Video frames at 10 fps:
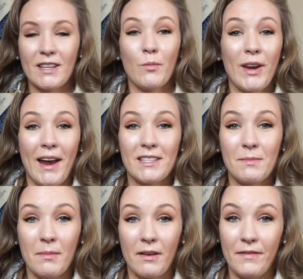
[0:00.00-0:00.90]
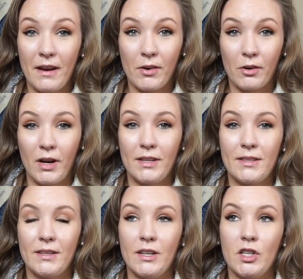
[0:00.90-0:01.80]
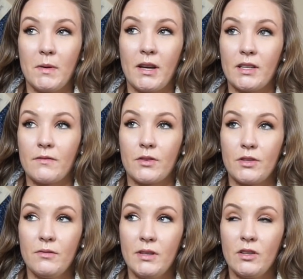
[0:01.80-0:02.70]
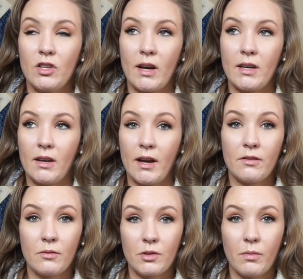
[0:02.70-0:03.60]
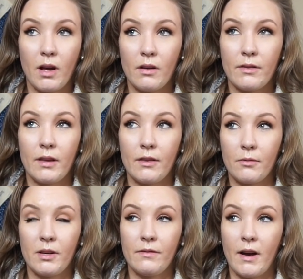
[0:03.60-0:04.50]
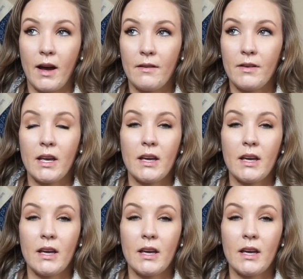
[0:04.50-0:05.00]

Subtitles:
Someone asked me my favorite grades to teach because for student teaching I did 9th through 12th and 3 to 5.